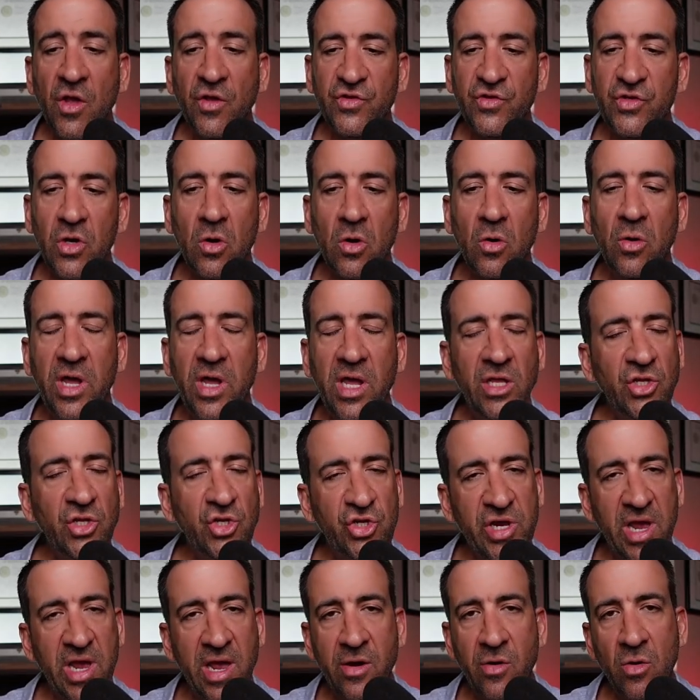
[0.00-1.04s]
So in
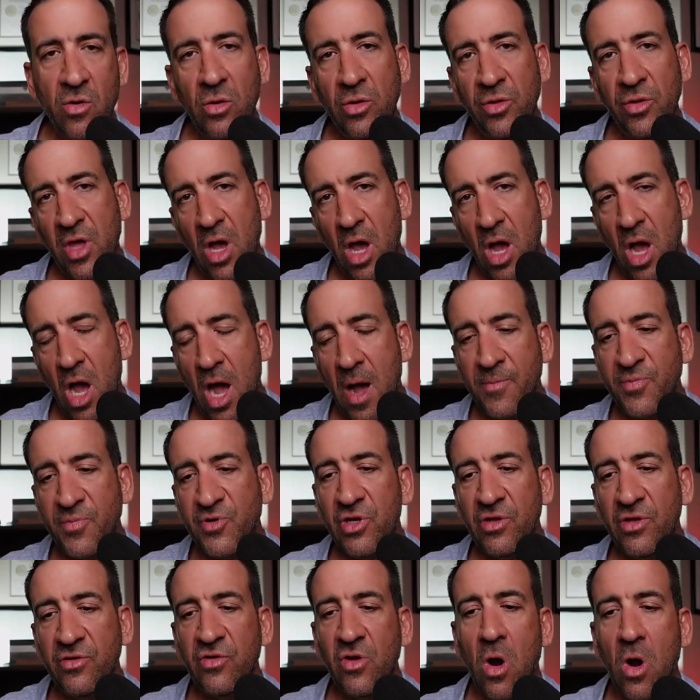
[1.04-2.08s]
general, the
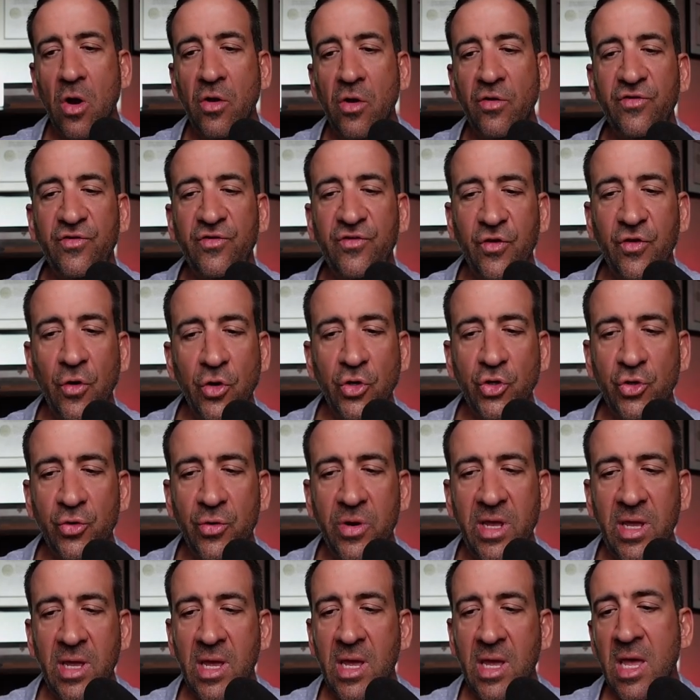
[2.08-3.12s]
options are
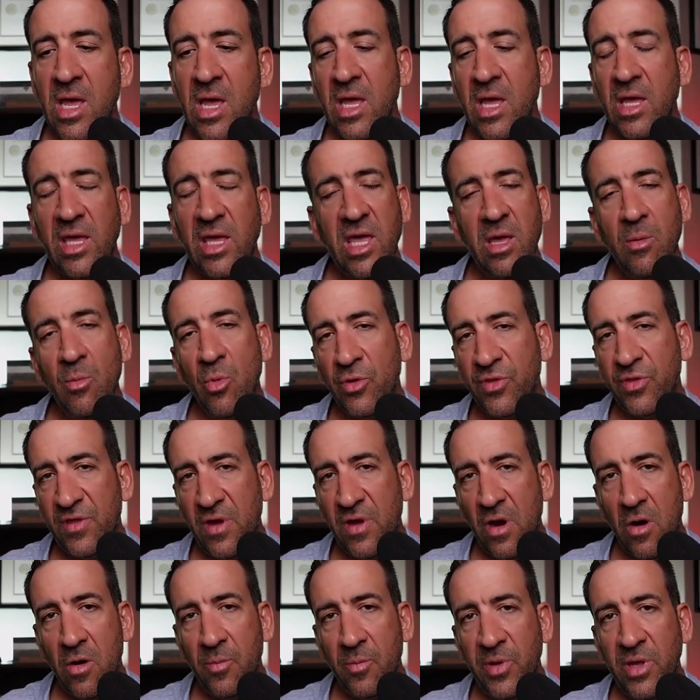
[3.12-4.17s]
surgery,
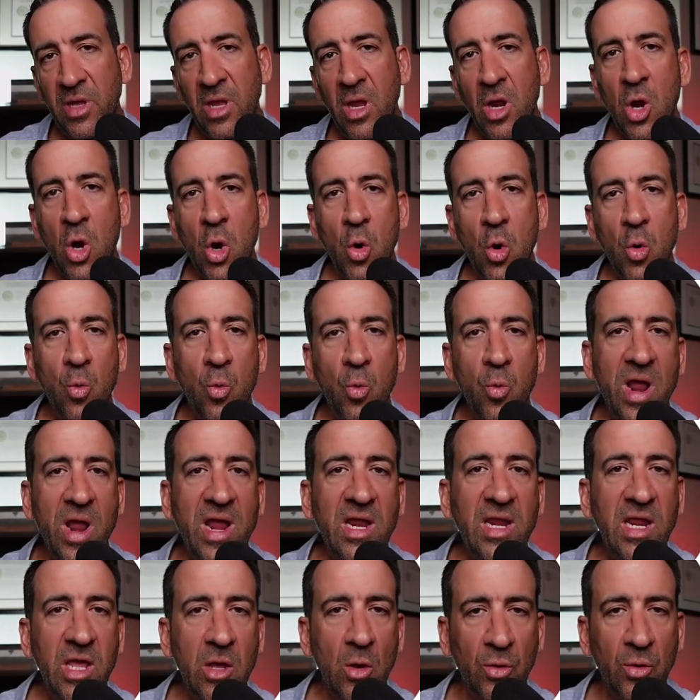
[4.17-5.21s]
chemotherapy,
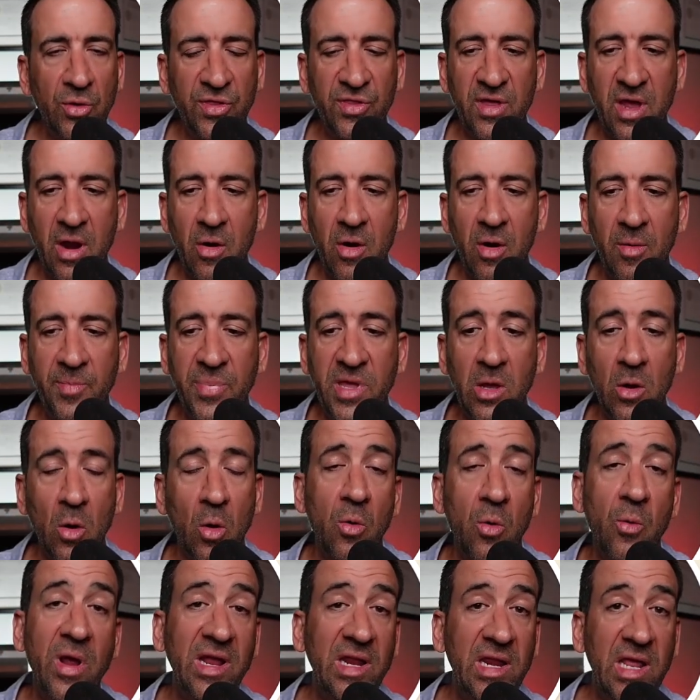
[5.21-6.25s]
radiotherapy
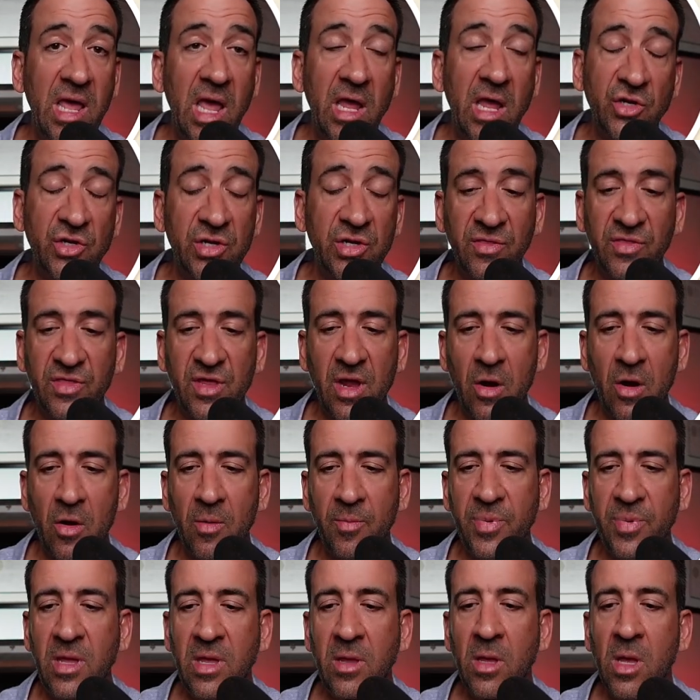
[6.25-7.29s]
or radiation
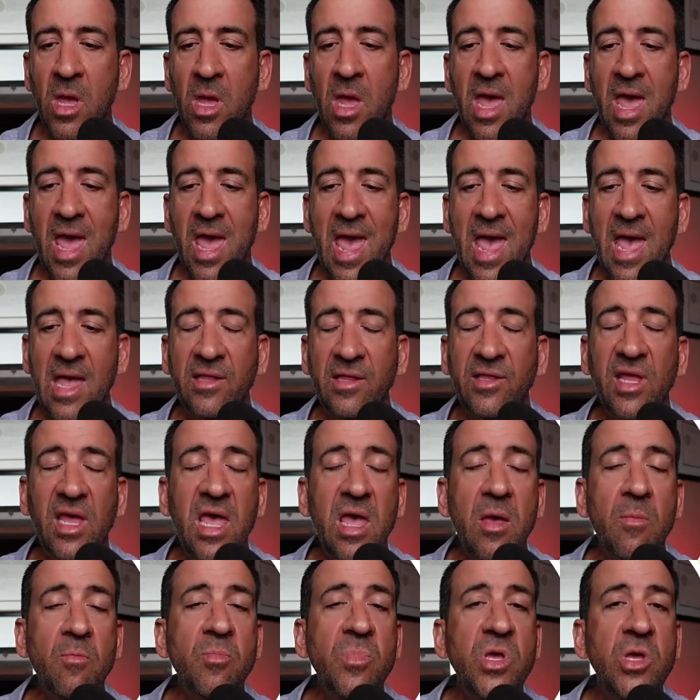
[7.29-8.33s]
therapy, and
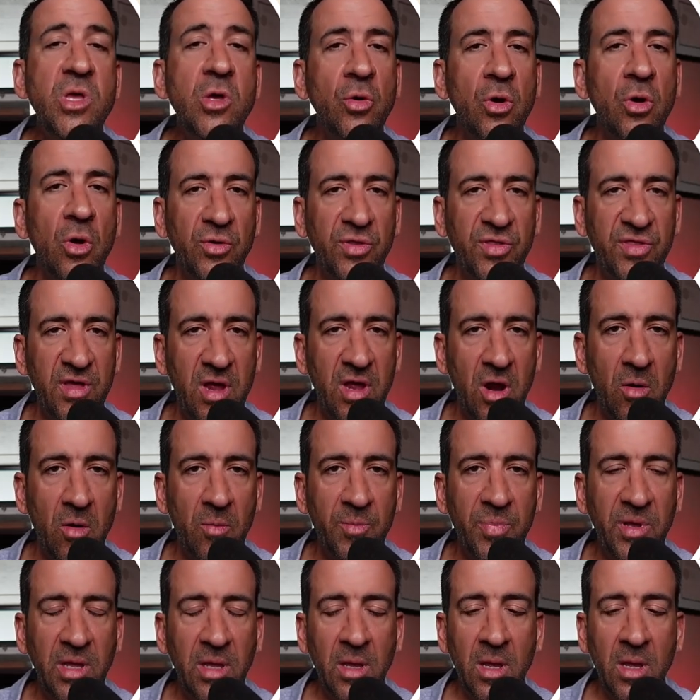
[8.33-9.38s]

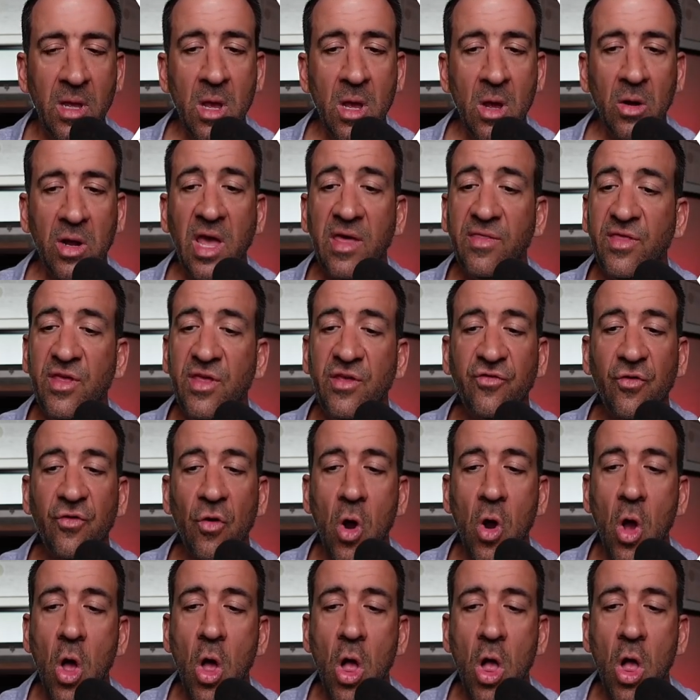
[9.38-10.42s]
immunotherapy. Okay, these
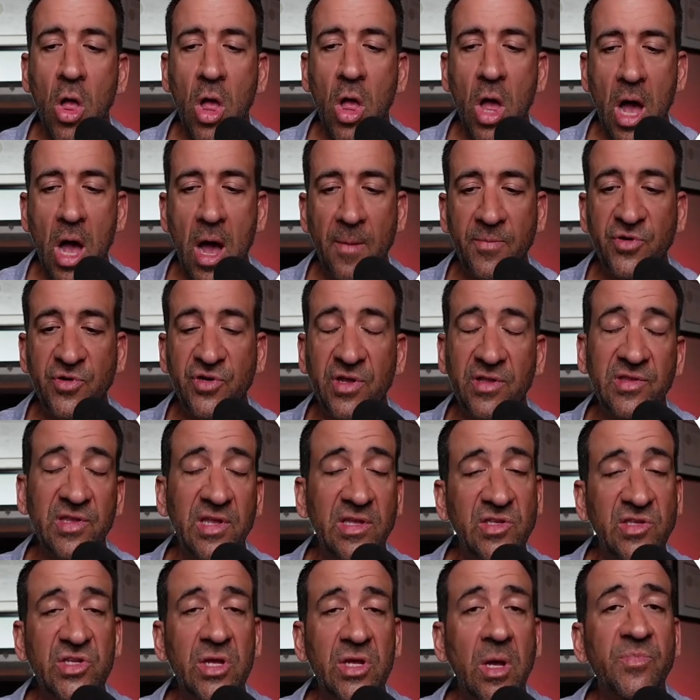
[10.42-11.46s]
are all options,
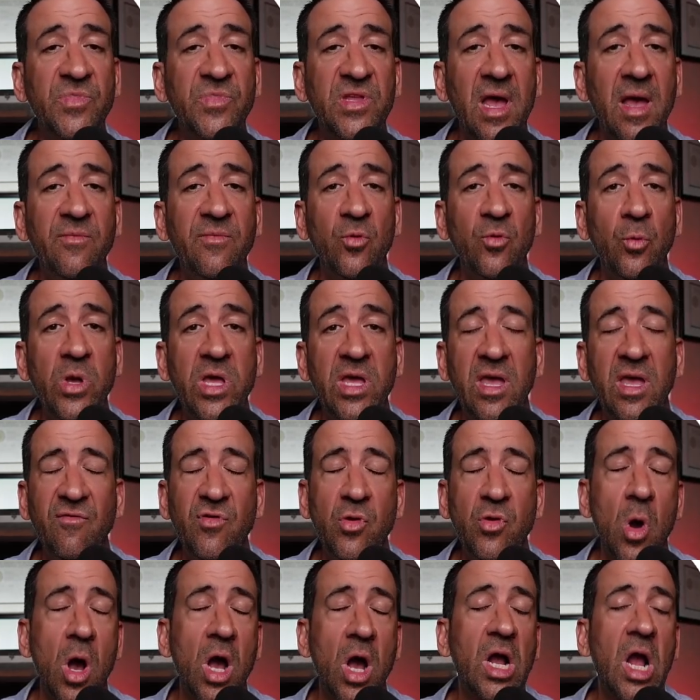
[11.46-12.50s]
and sometimes we
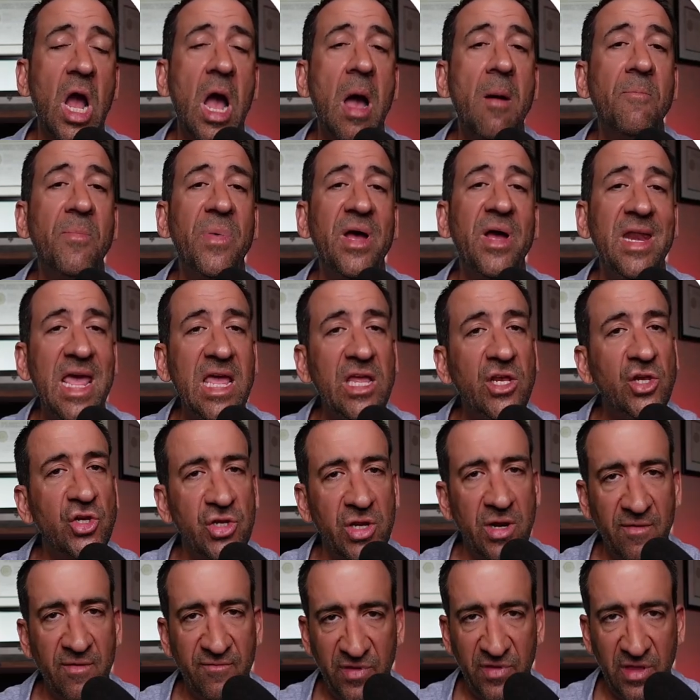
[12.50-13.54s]
give you a
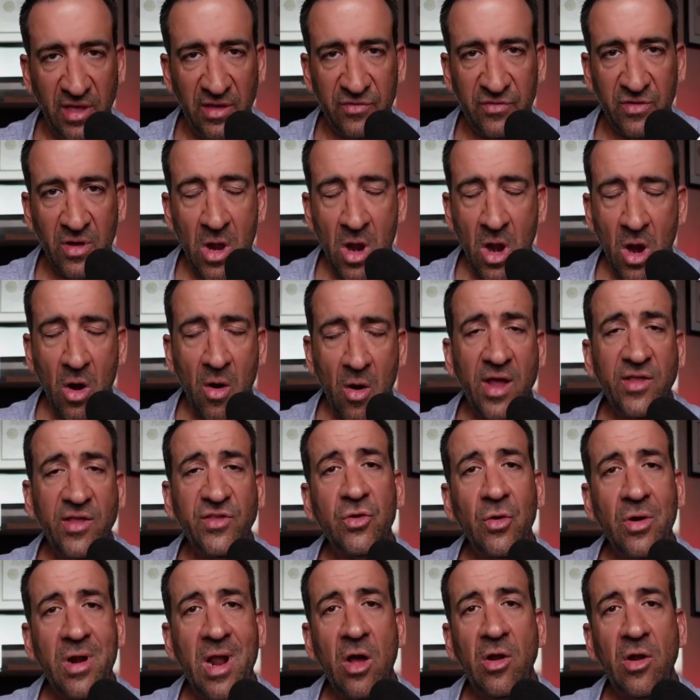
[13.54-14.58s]
combination of these. All right,
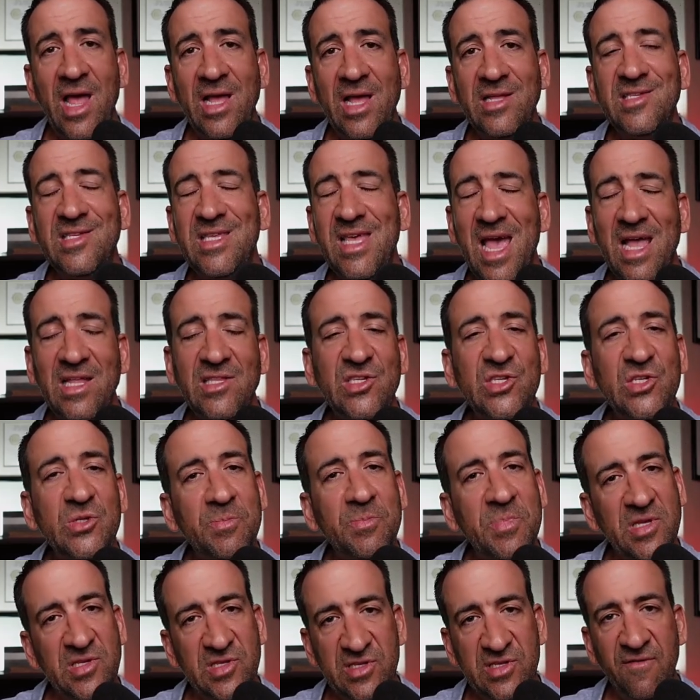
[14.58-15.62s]
so now let's get
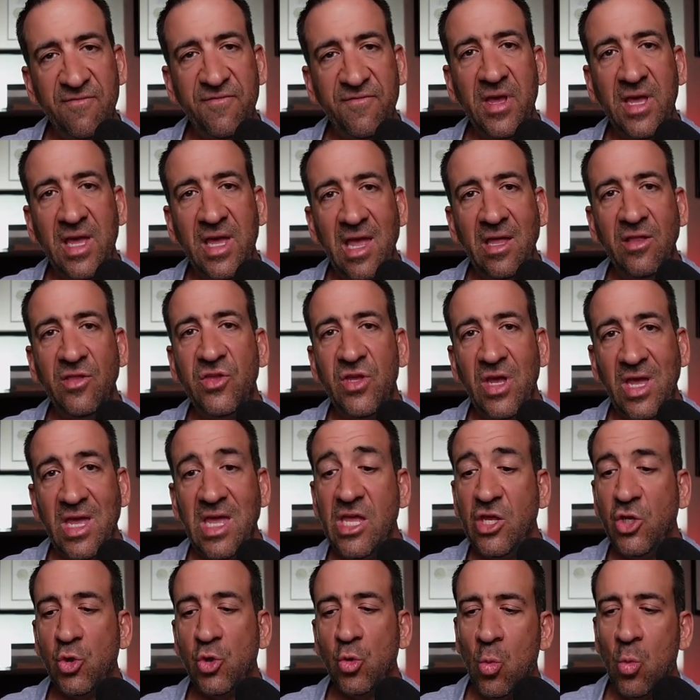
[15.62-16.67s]
specific into
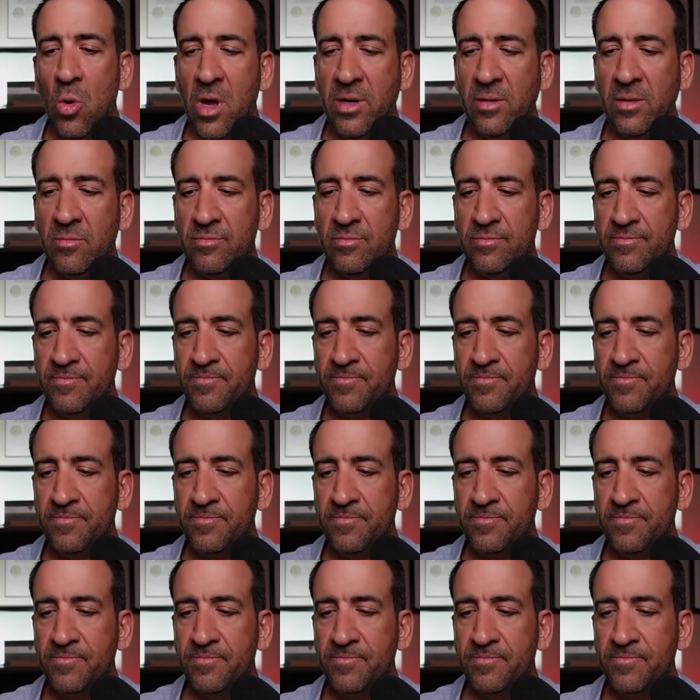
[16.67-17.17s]
each one.